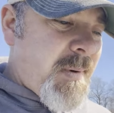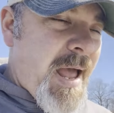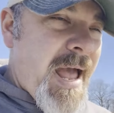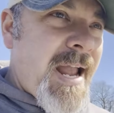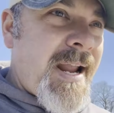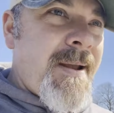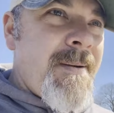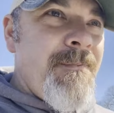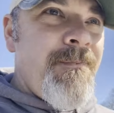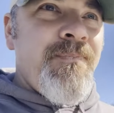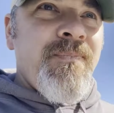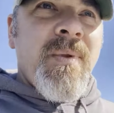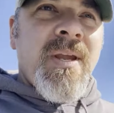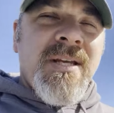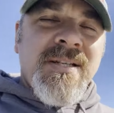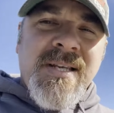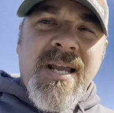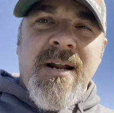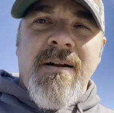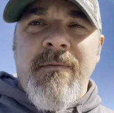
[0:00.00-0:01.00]
back,
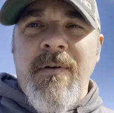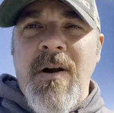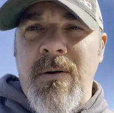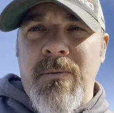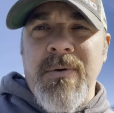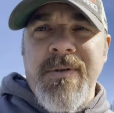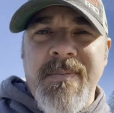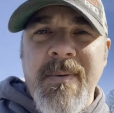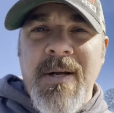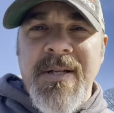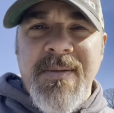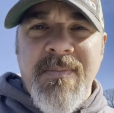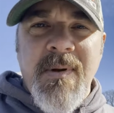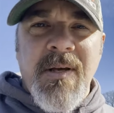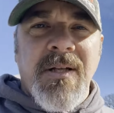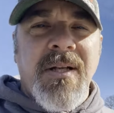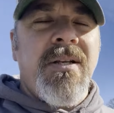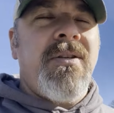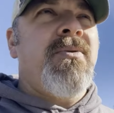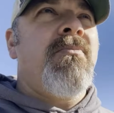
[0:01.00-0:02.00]
it's kind of our
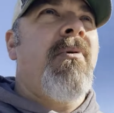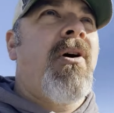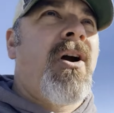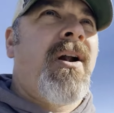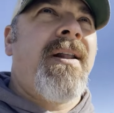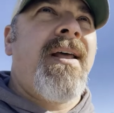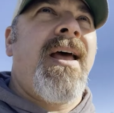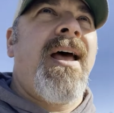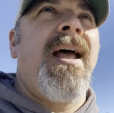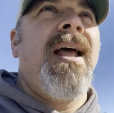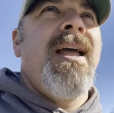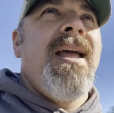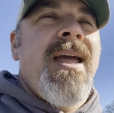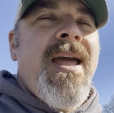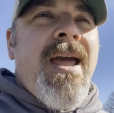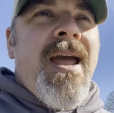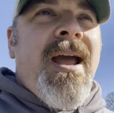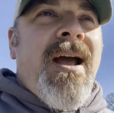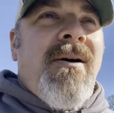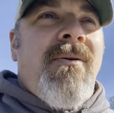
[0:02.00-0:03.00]
responsibility to mark that.
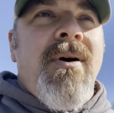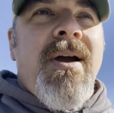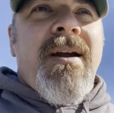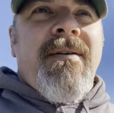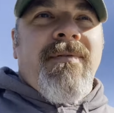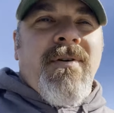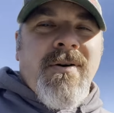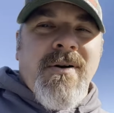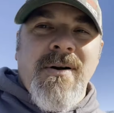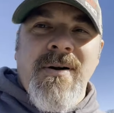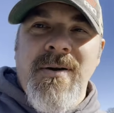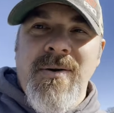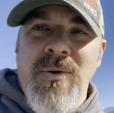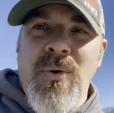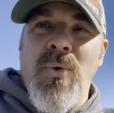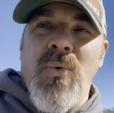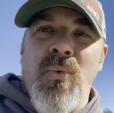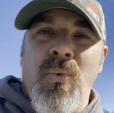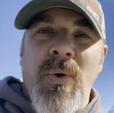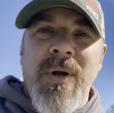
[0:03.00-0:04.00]
However,
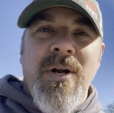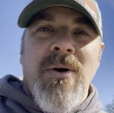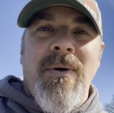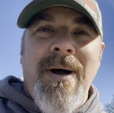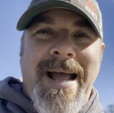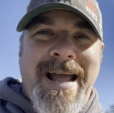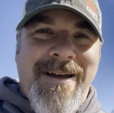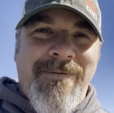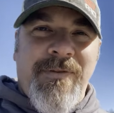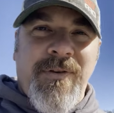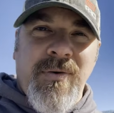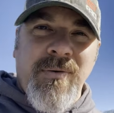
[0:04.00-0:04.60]
we don't have